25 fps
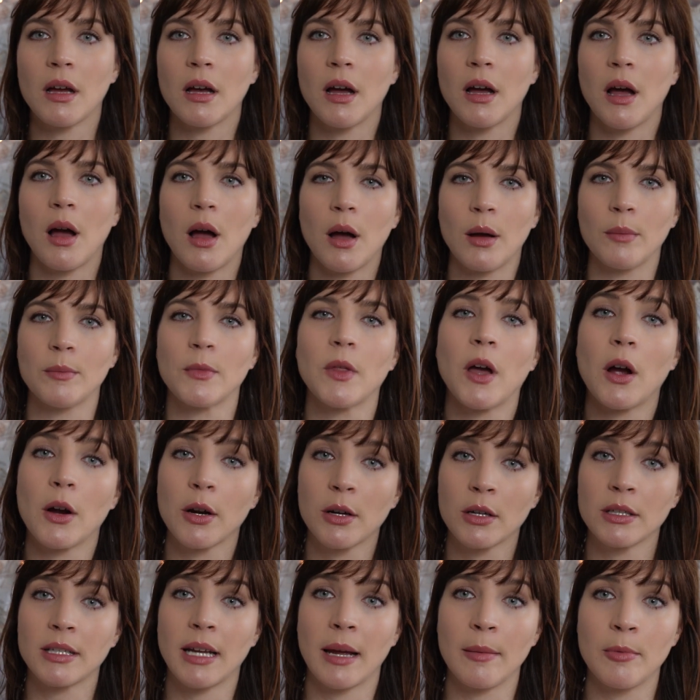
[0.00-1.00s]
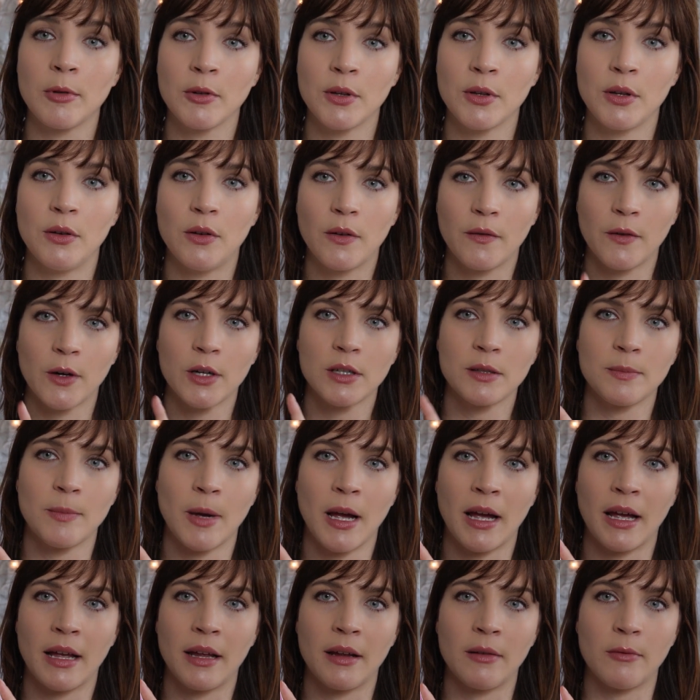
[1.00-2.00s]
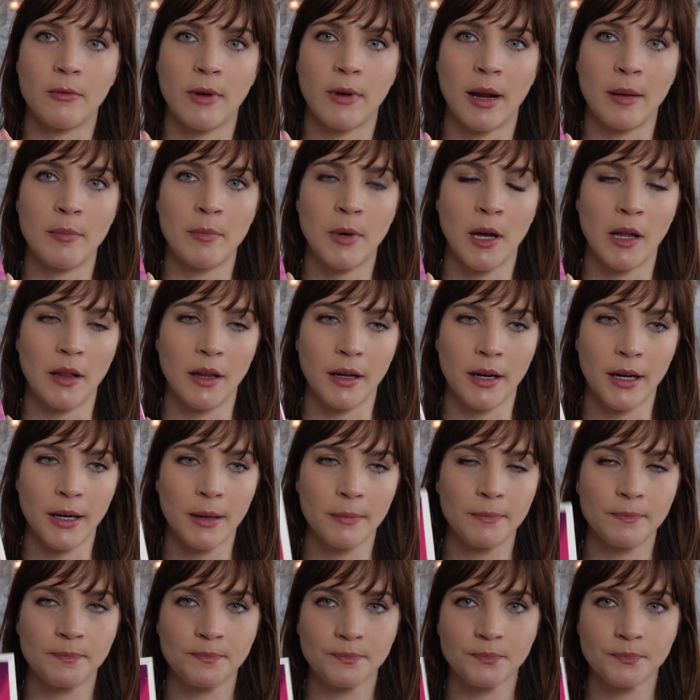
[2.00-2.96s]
The Archetypal Universe by Ren Butler.